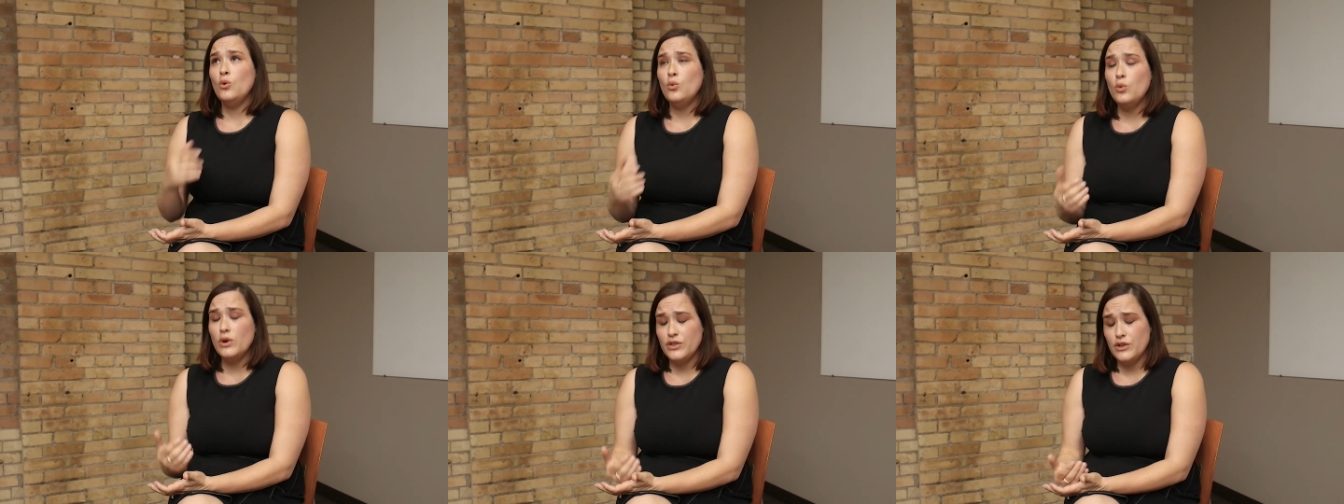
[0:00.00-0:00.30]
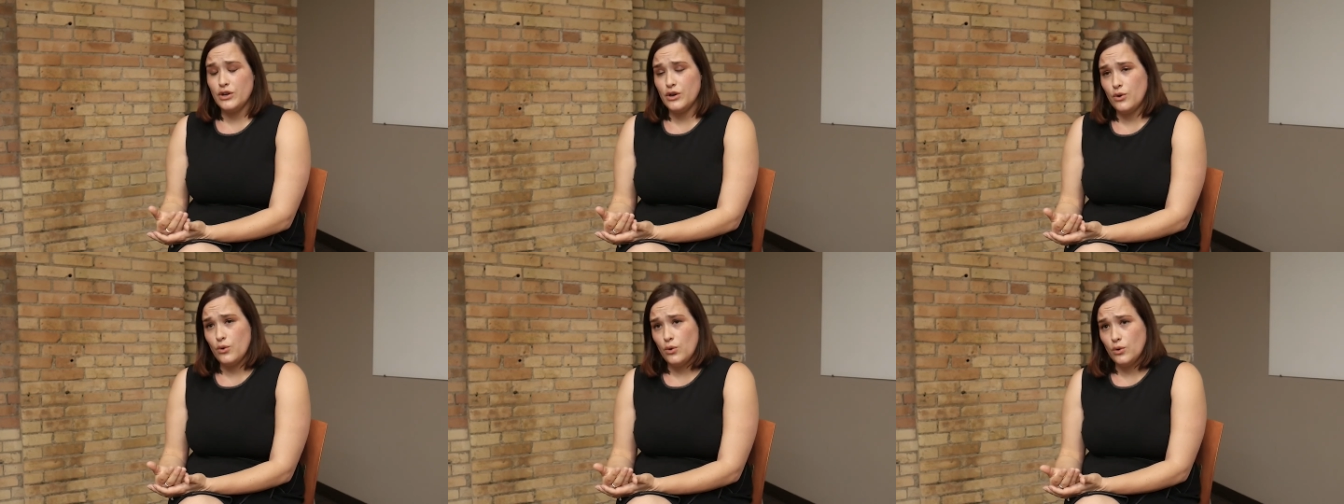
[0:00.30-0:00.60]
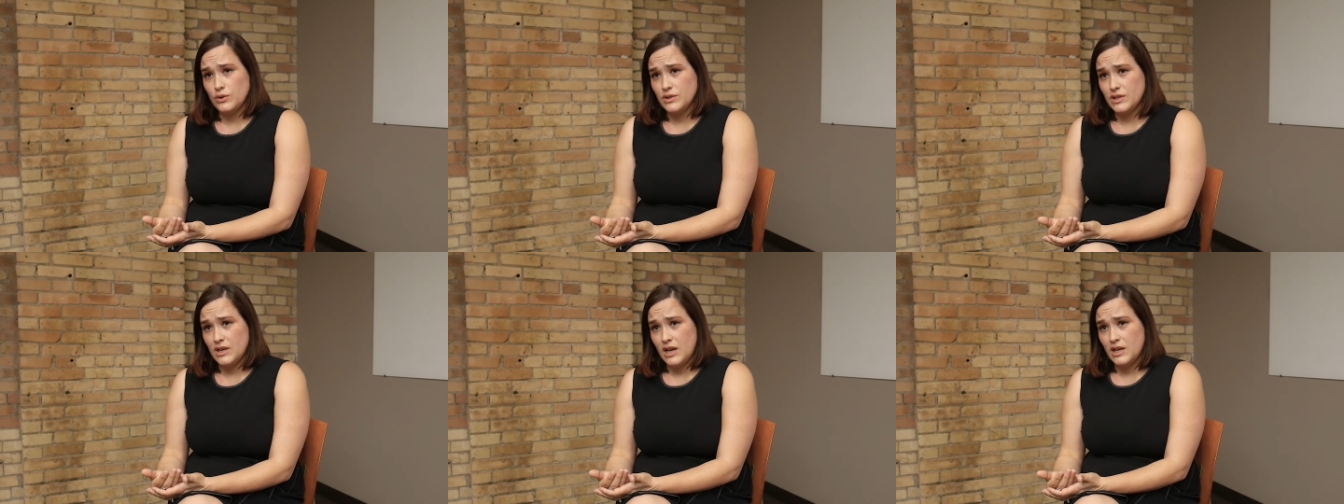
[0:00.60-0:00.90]
what their
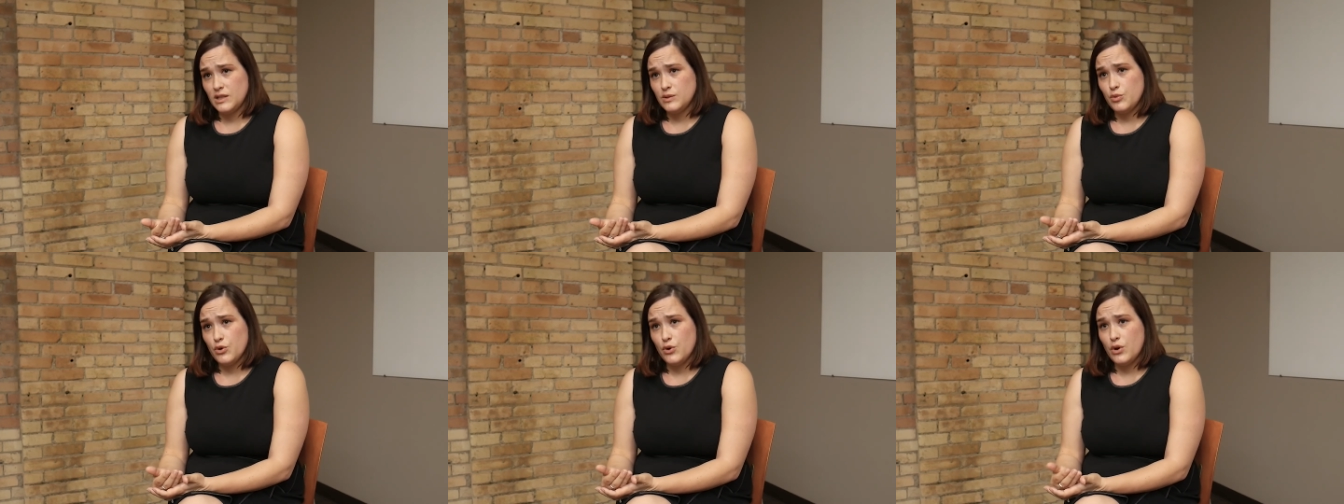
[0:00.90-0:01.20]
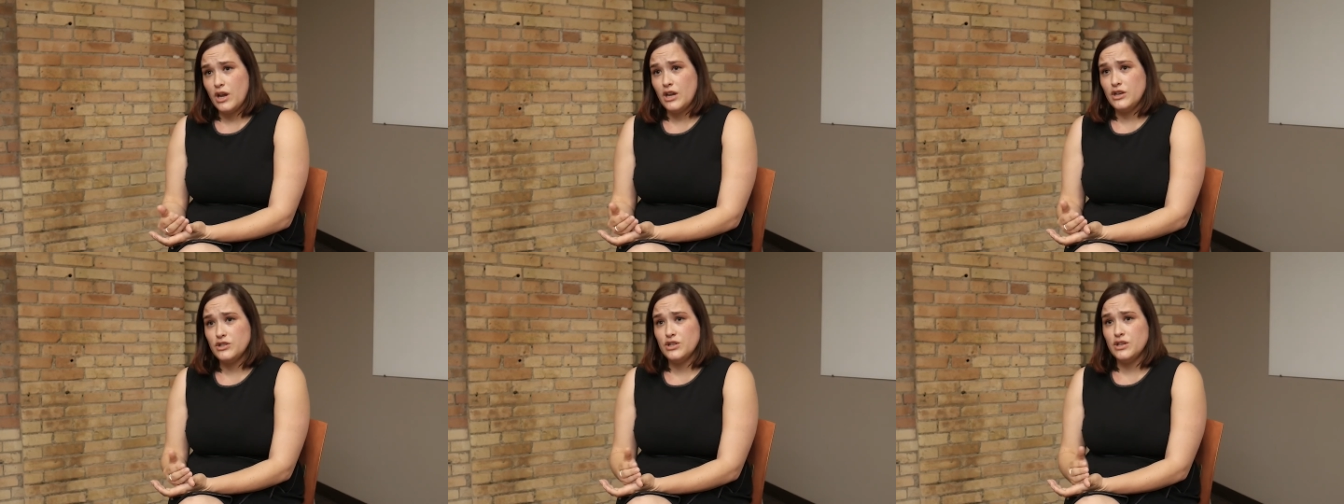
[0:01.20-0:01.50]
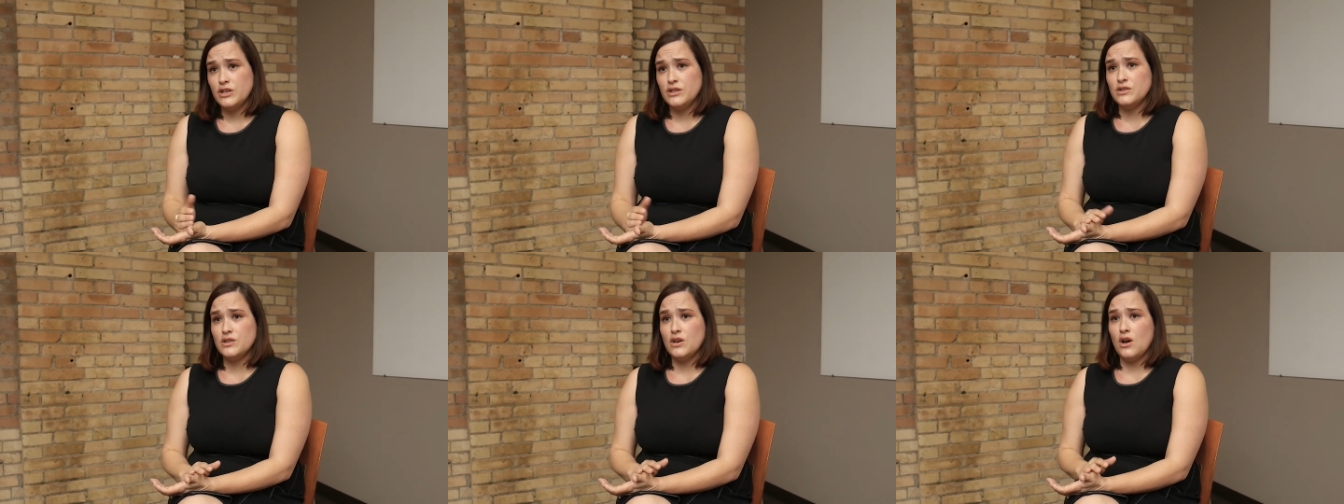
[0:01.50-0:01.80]
goals and
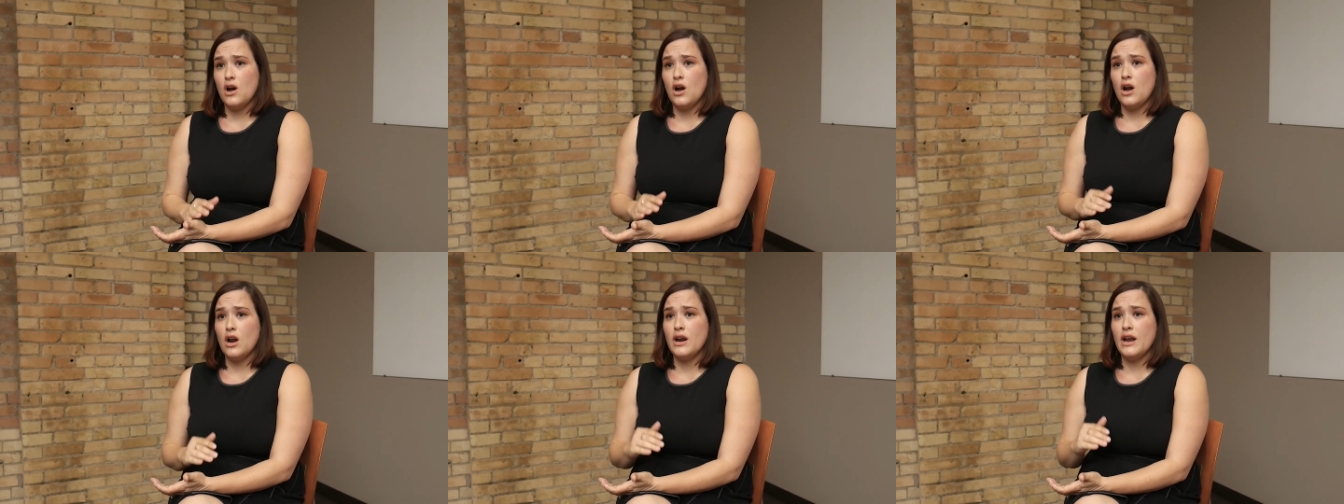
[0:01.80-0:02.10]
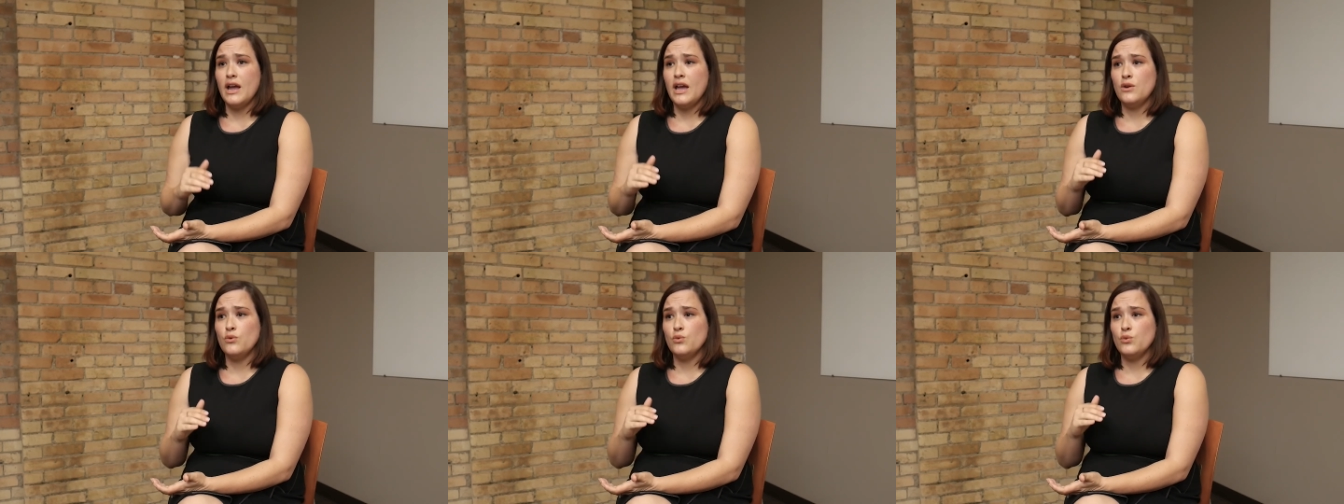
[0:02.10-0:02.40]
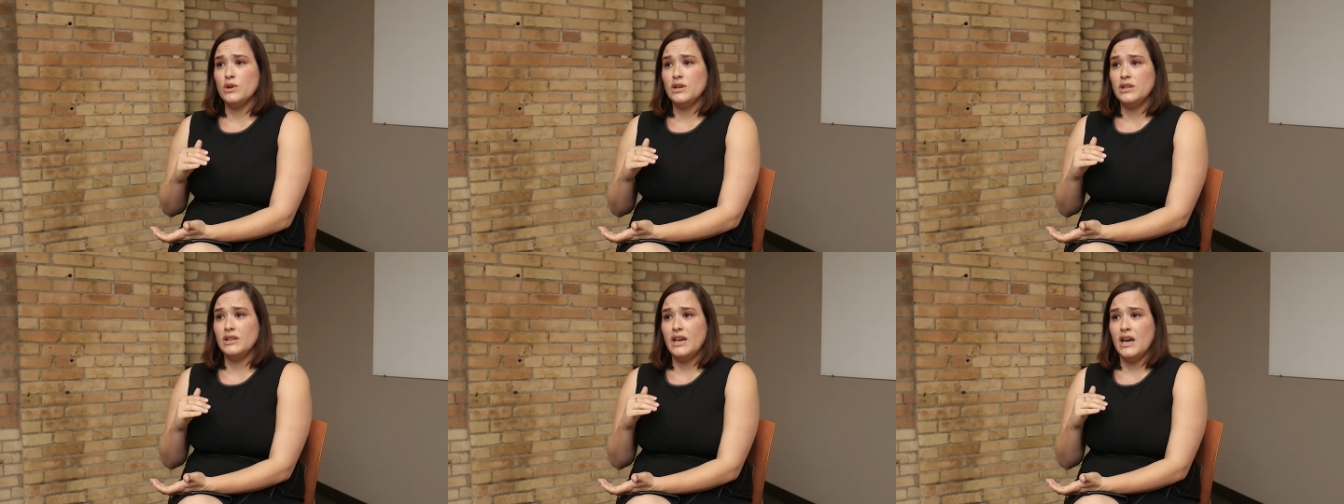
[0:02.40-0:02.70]
aspirations are and
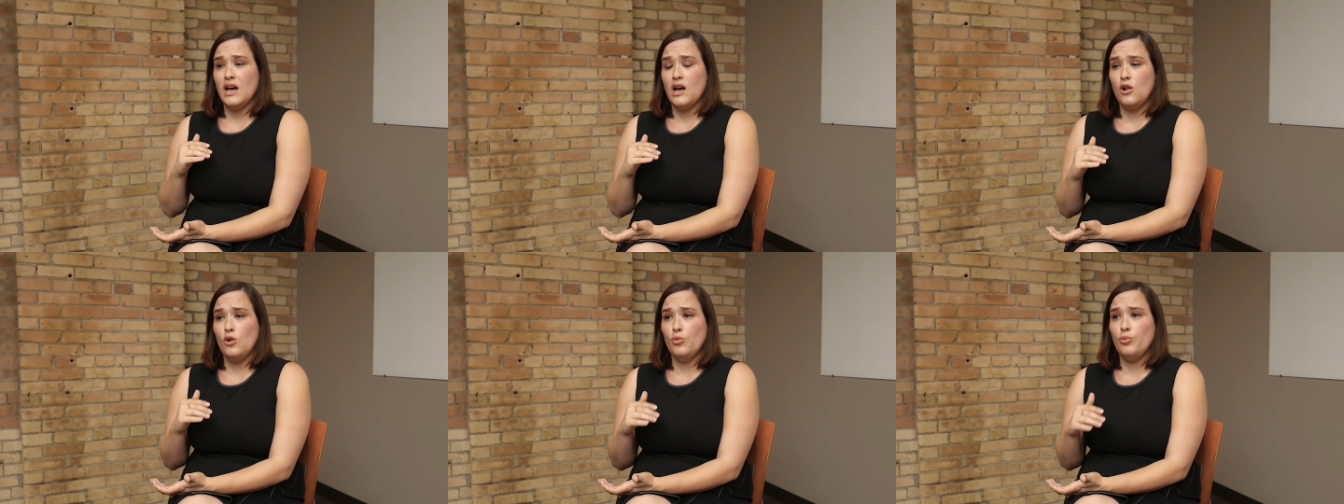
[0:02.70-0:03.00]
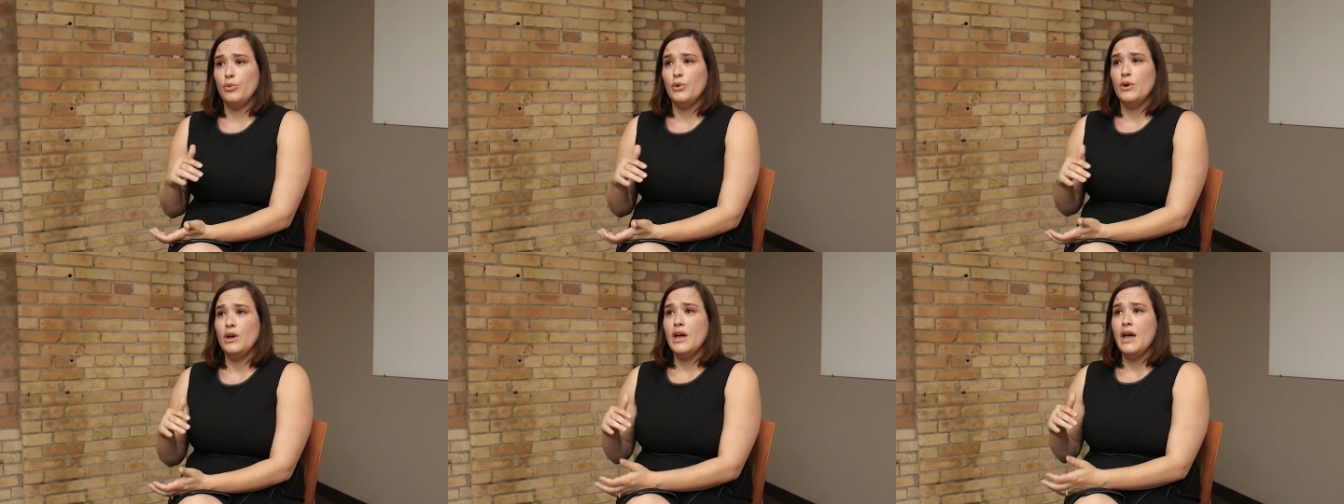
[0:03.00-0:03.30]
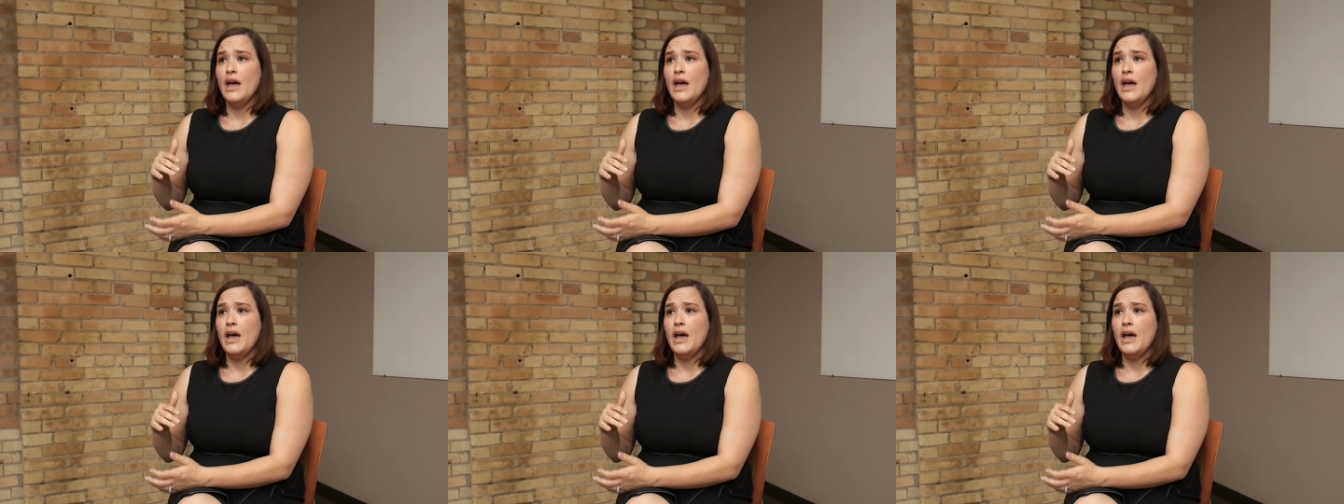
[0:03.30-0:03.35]
really help